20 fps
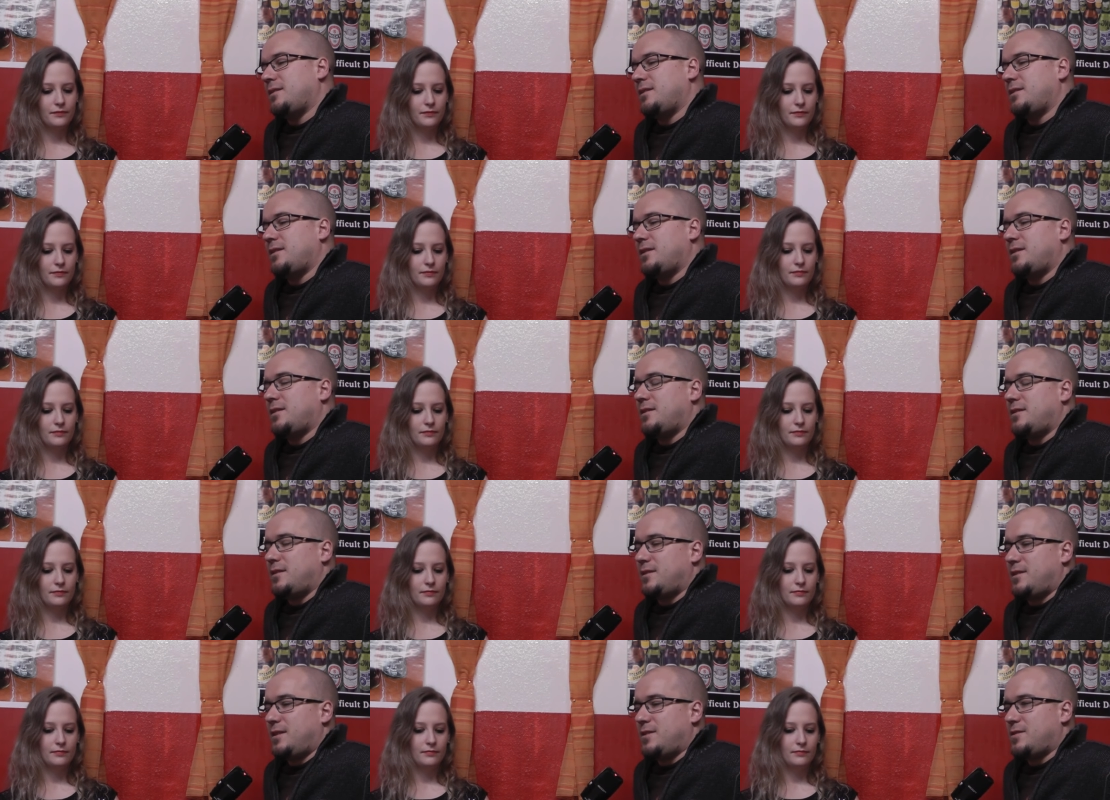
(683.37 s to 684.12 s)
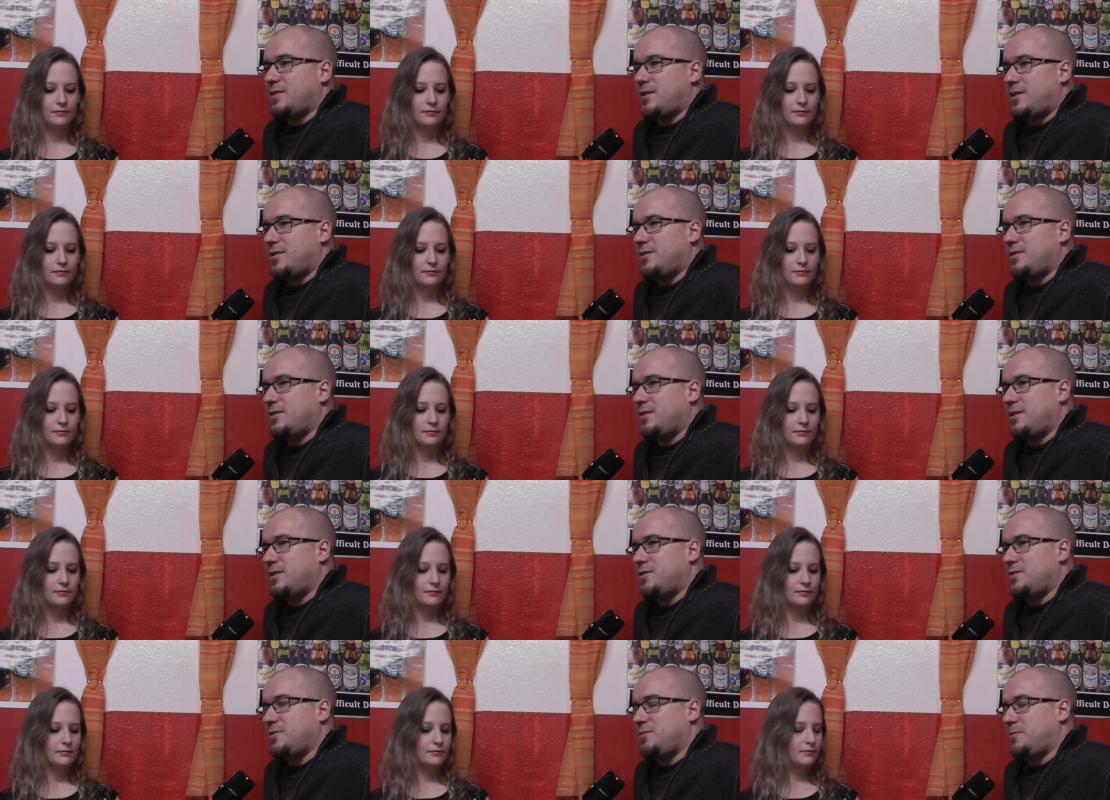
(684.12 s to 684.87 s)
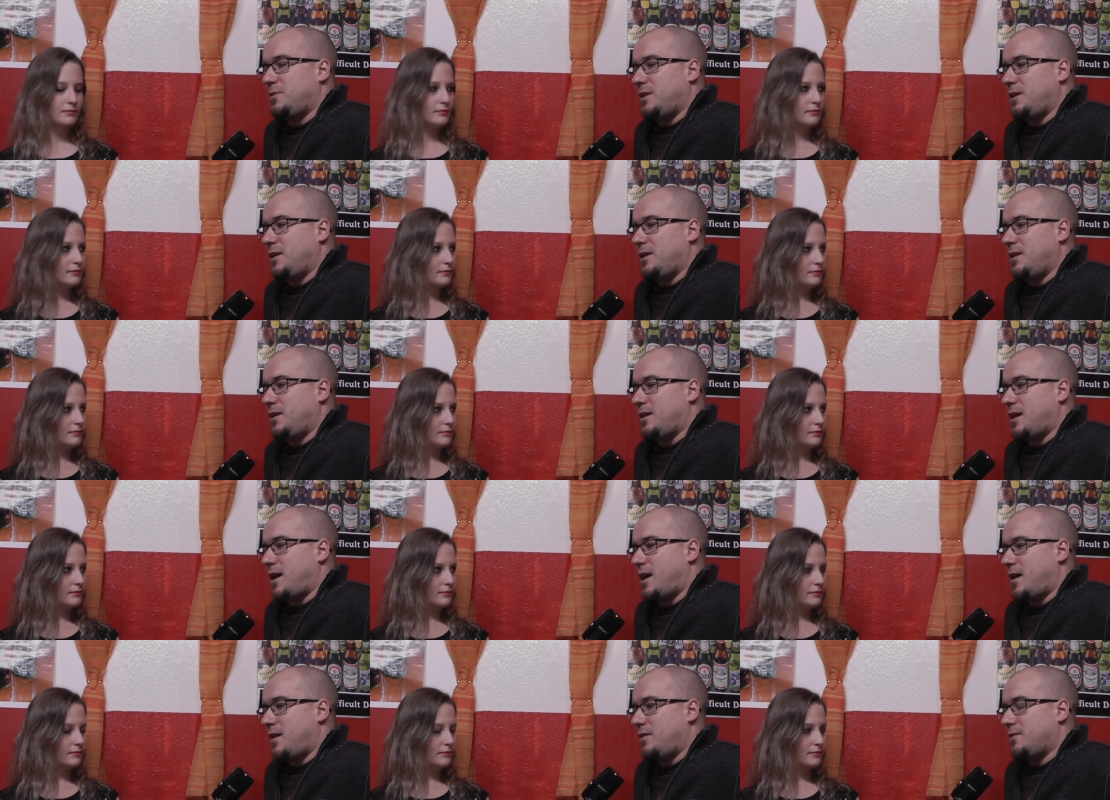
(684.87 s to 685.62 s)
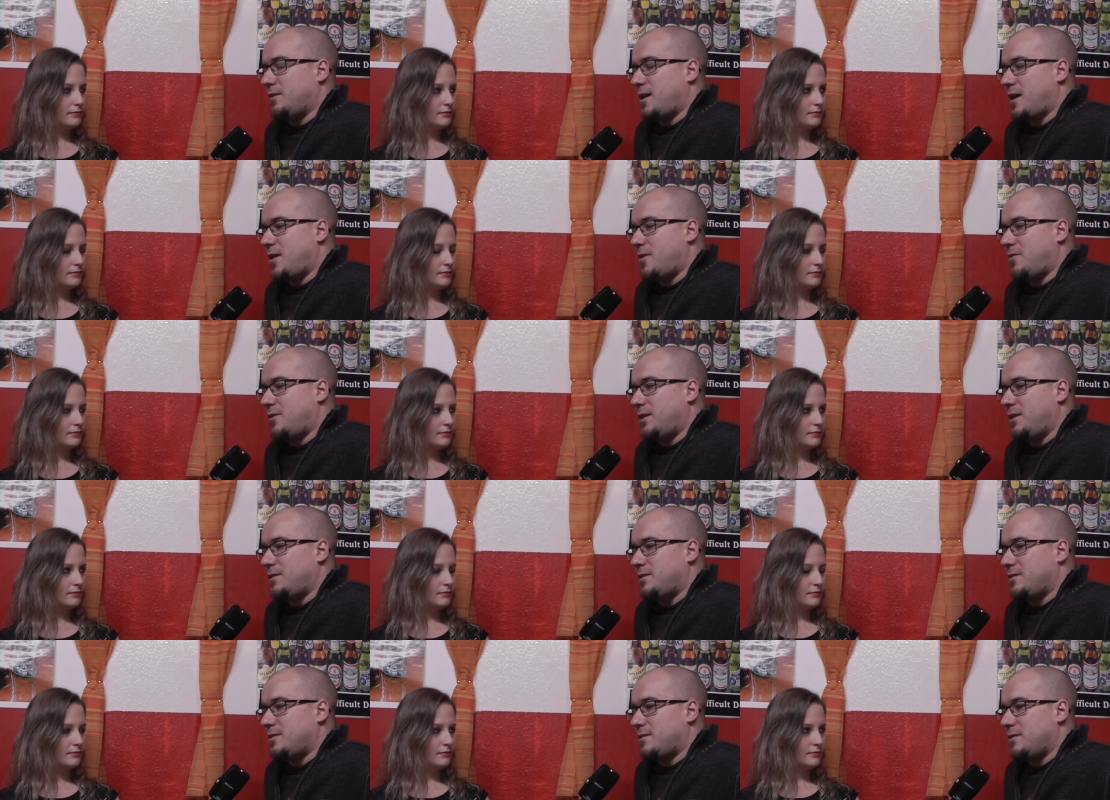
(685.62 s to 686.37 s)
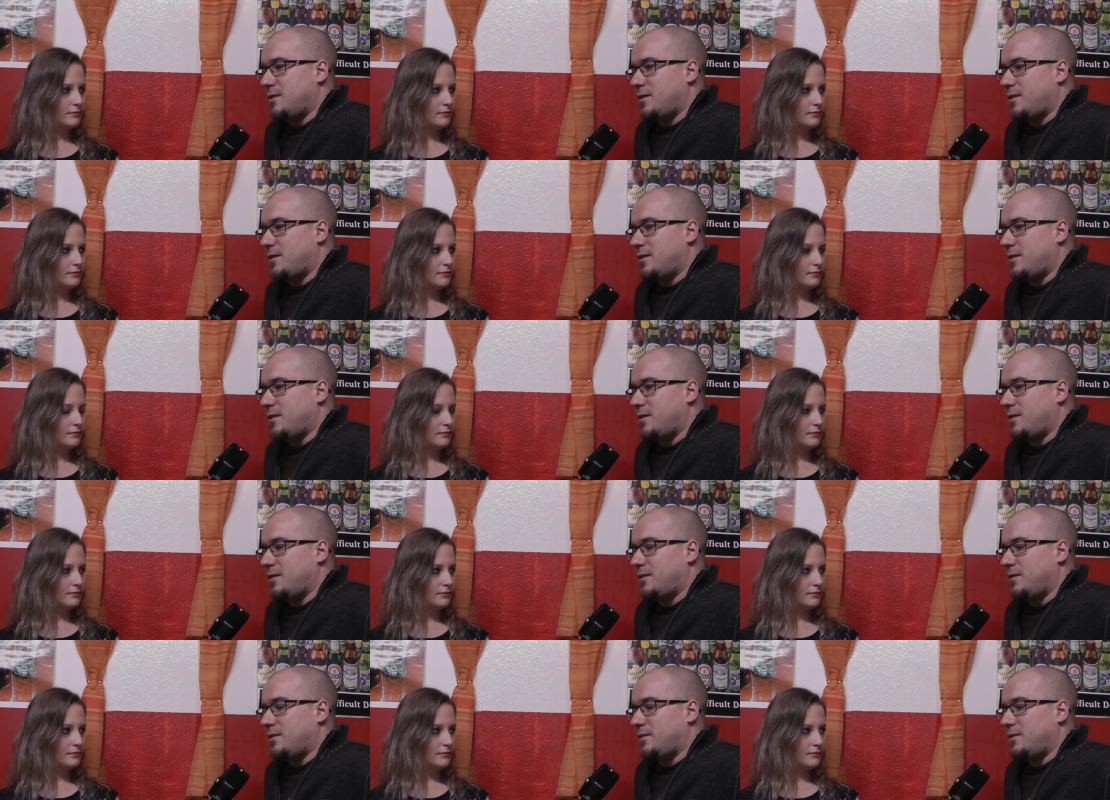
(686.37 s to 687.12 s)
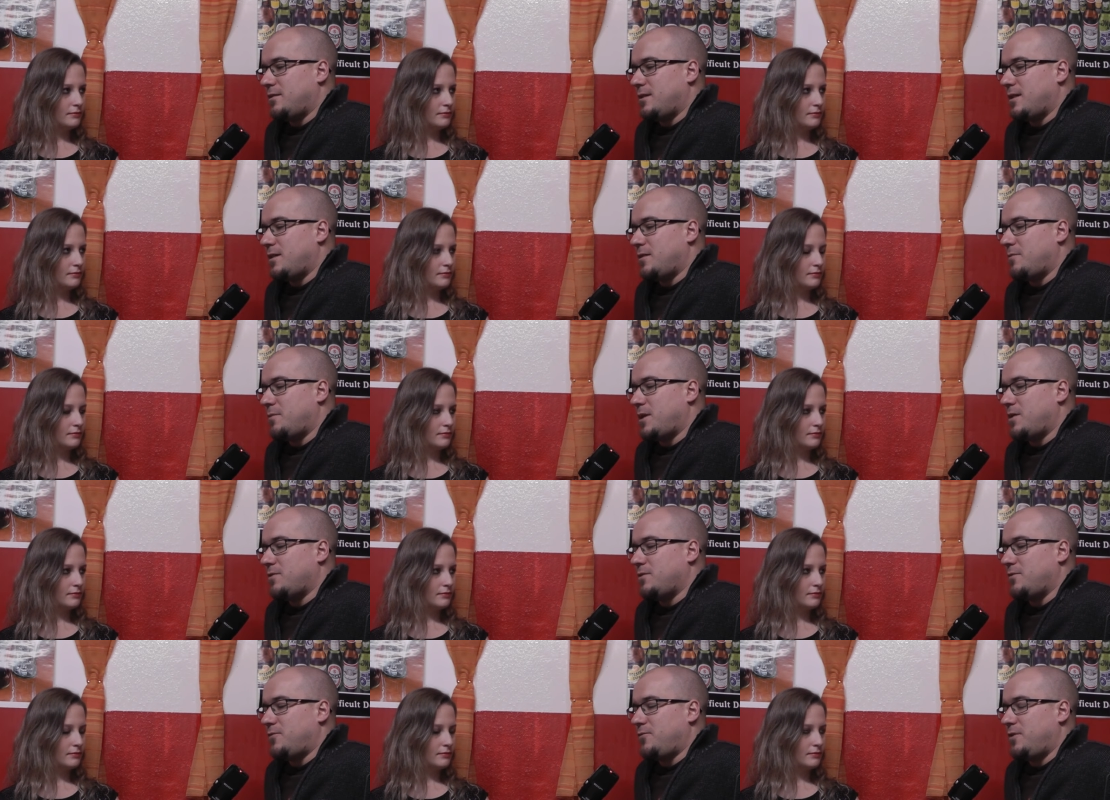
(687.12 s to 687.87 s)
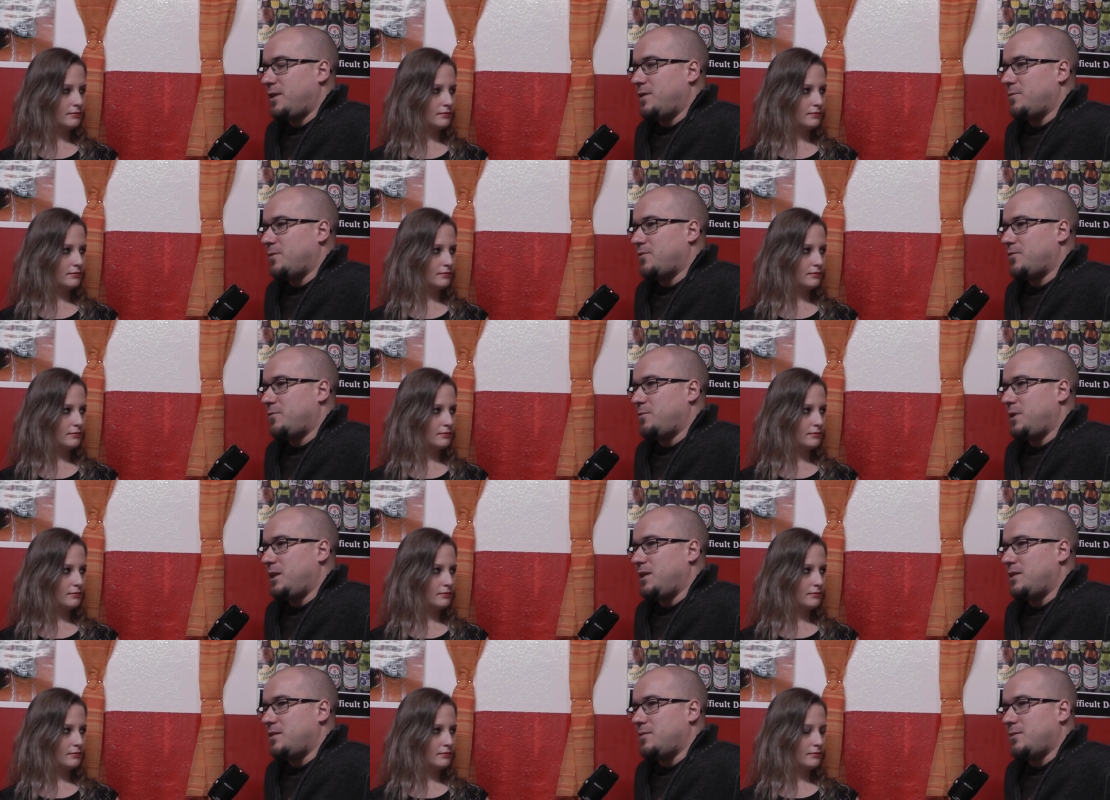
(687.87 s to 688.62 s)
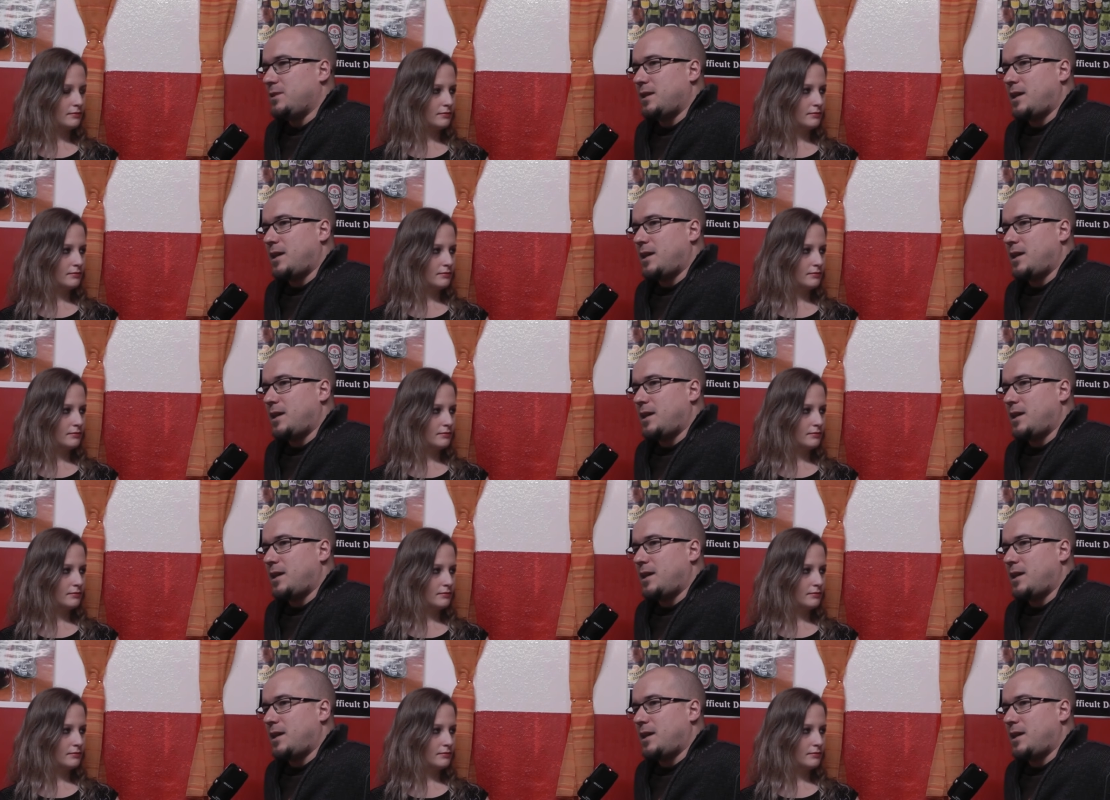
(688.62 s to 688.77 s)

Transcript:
Speaker 1: the, the, discussion that should be held now is uh, not about the freedom of speech.